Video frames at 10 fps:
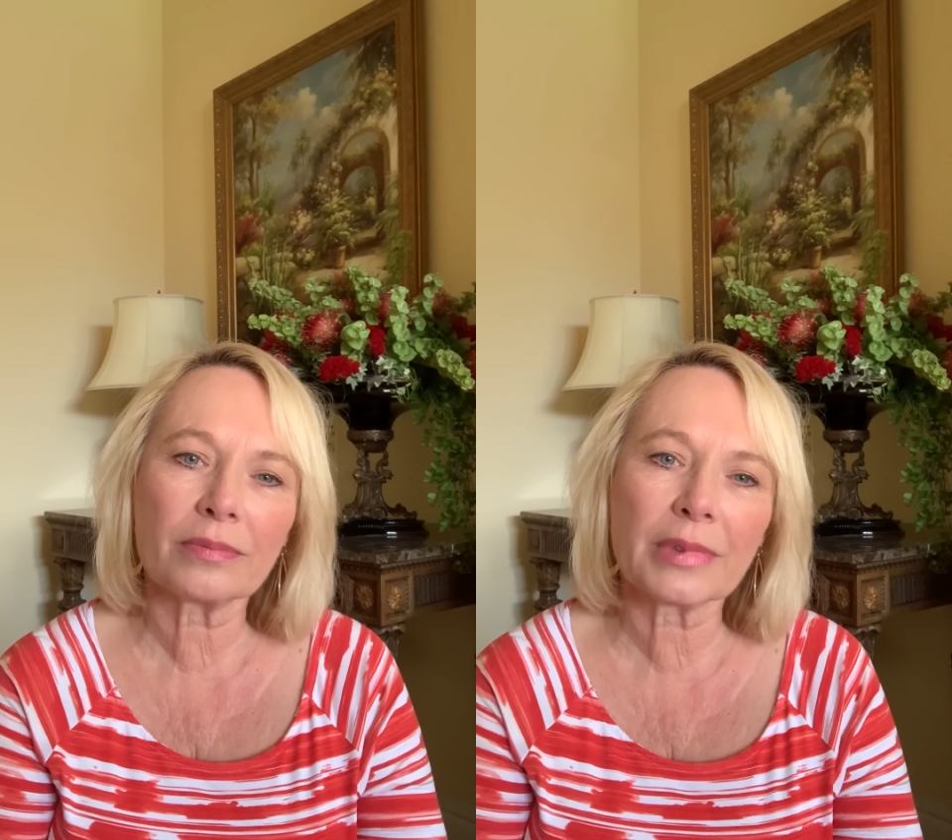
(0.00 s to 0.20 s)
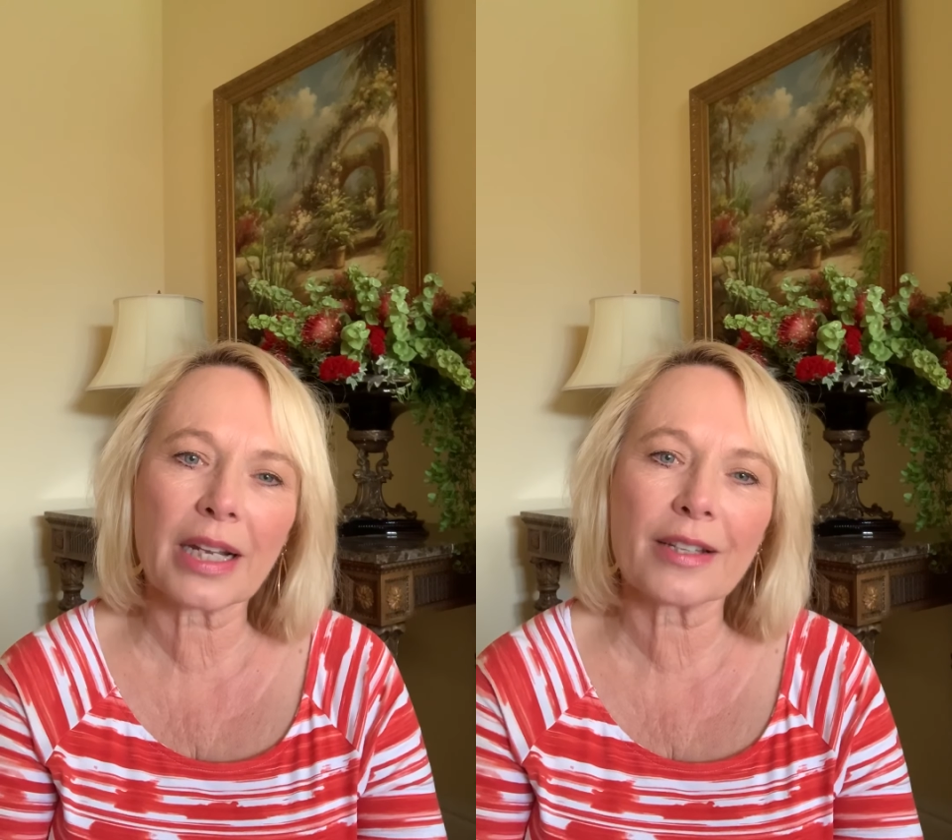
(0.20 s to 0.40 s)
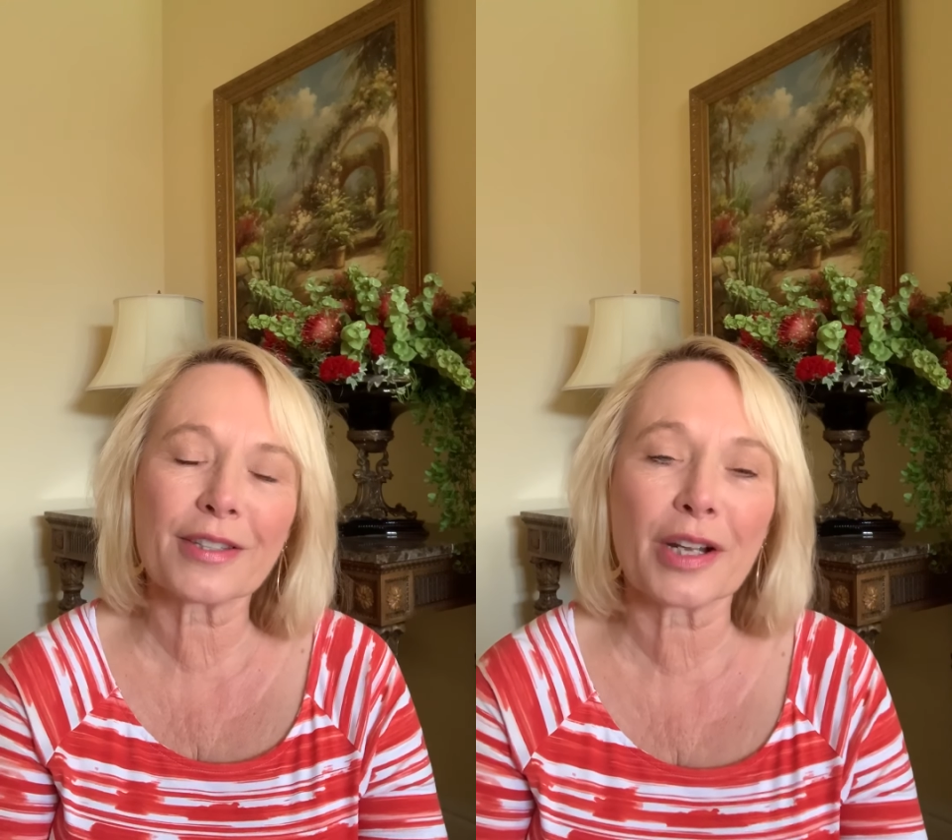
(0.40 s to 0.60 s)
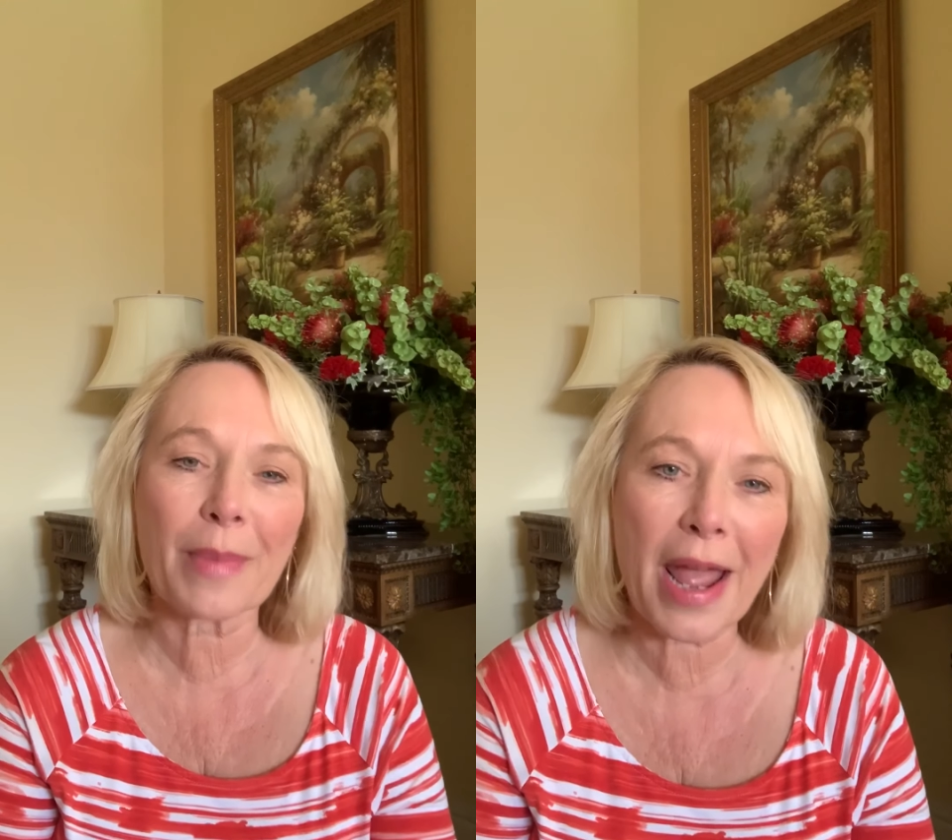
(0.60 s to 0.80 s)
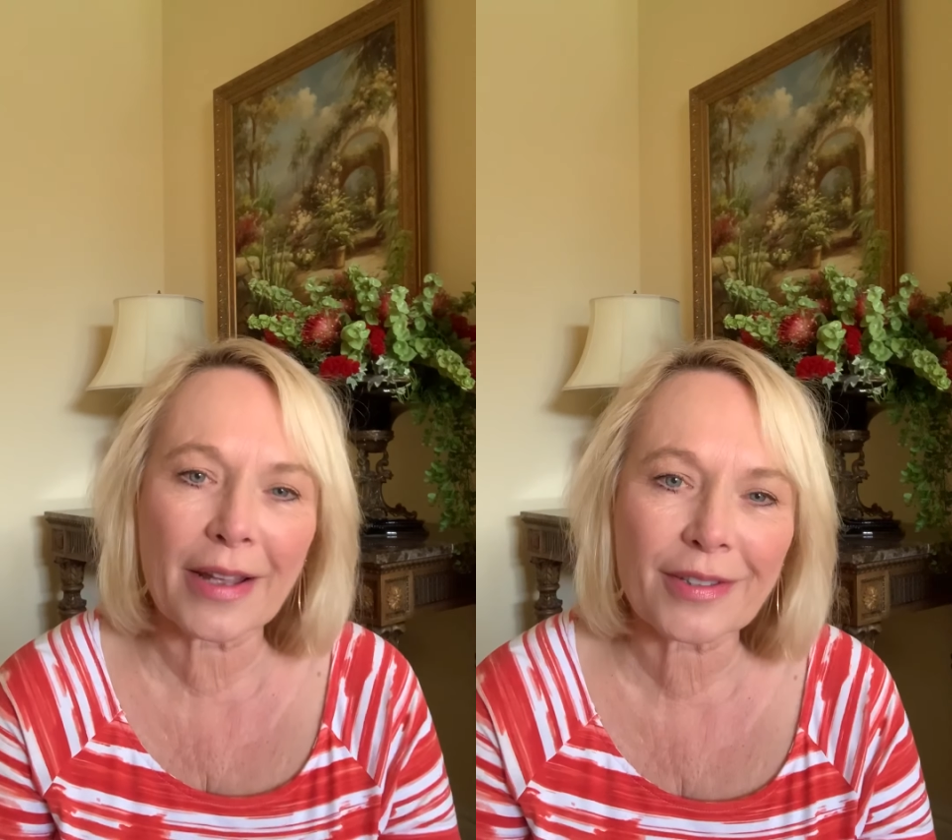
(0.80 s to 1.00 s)
that is in a
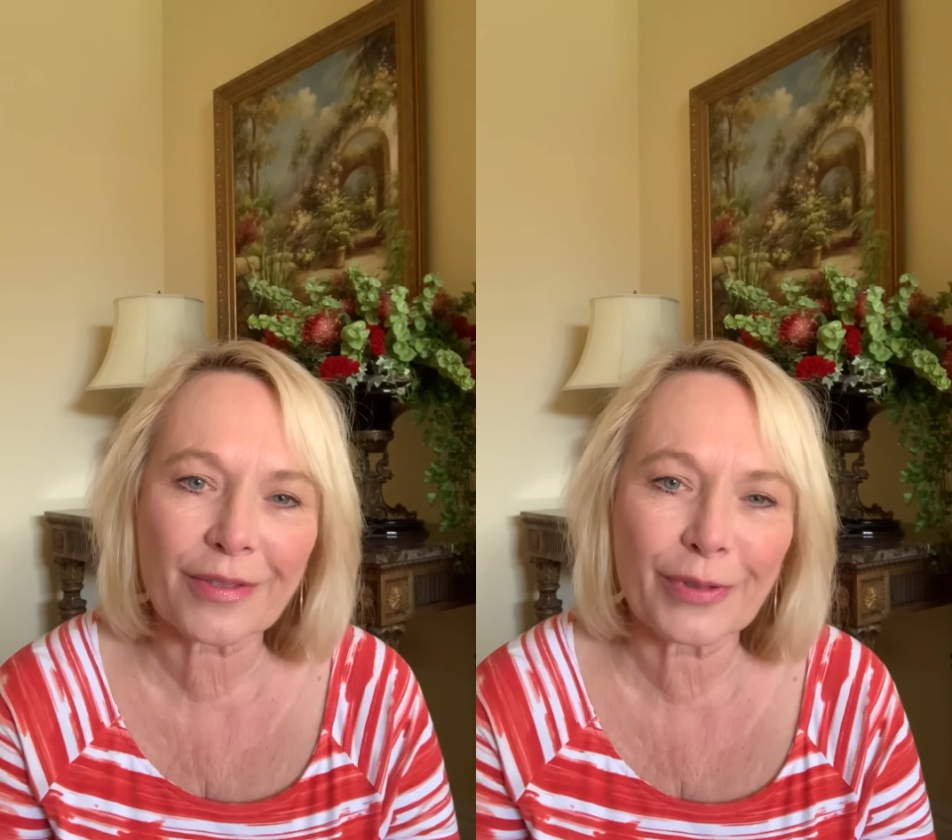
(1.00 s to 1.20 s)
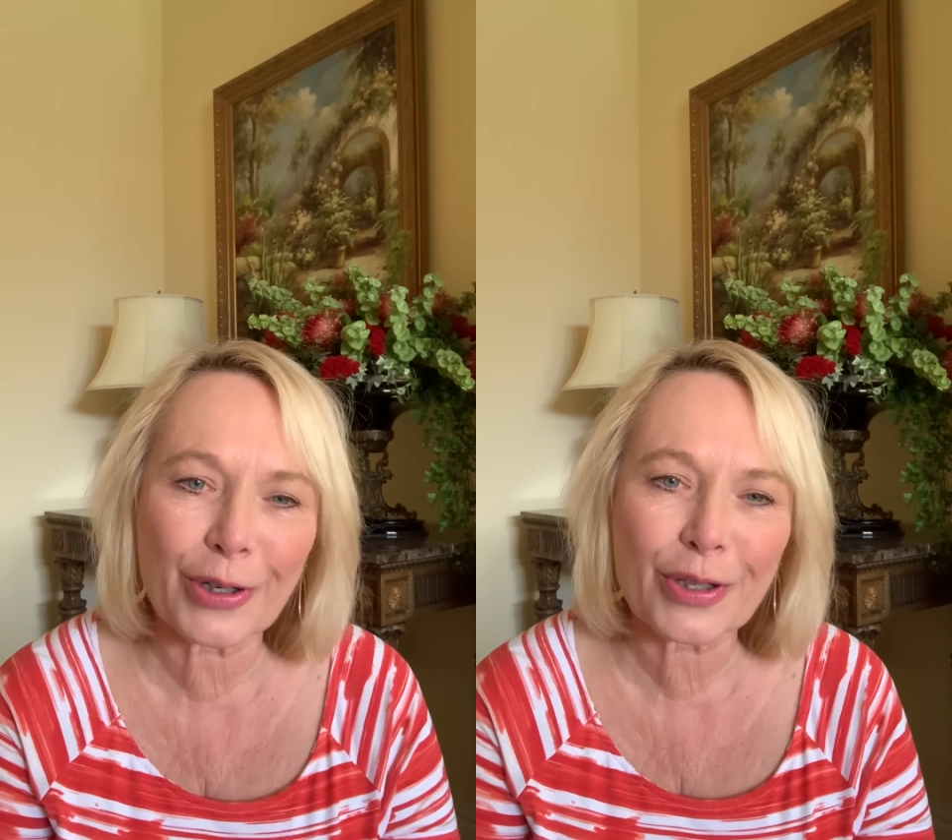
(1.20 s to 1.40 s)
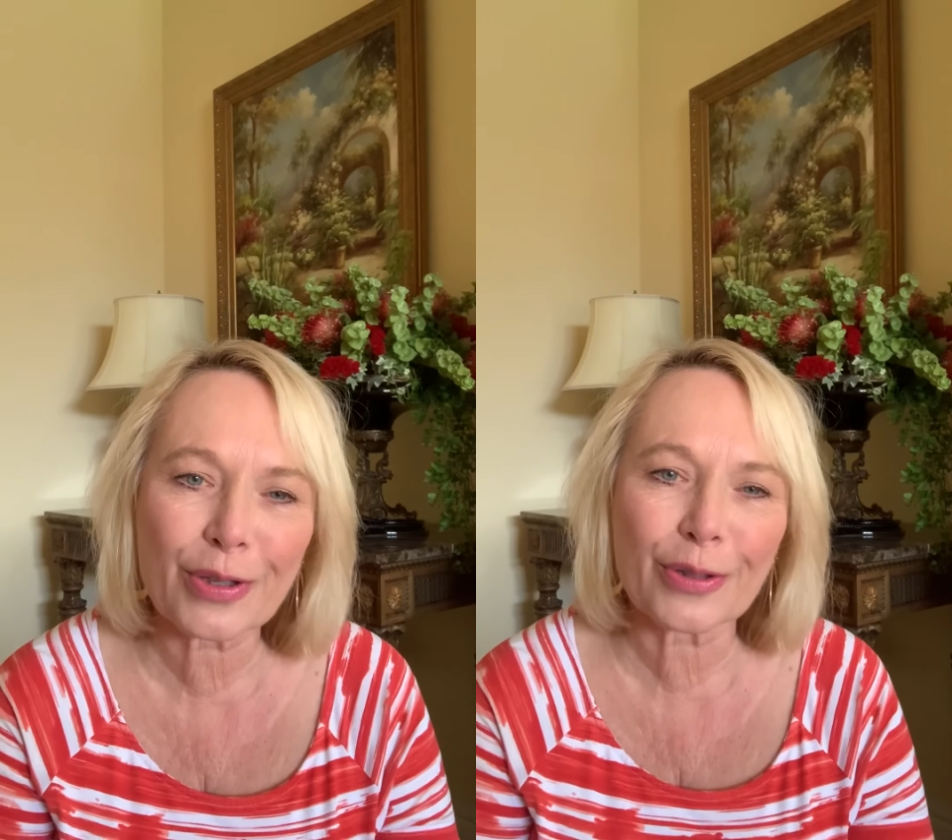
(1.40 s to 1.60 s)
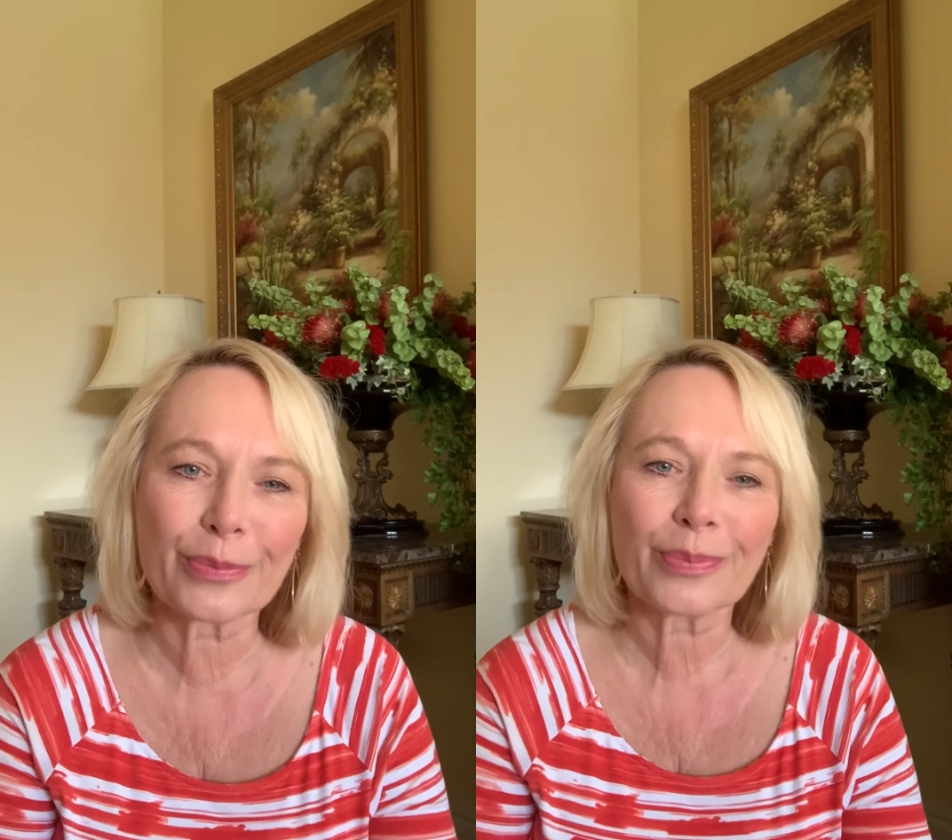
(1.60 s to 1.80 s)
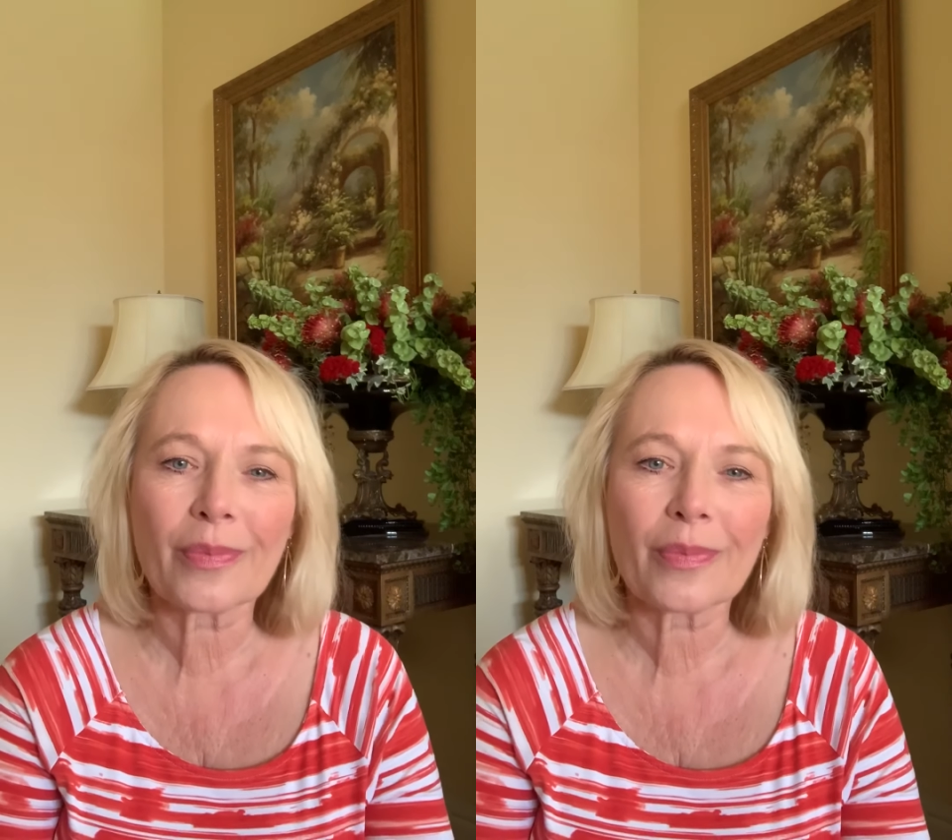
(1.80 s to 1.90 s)
mask, very soon.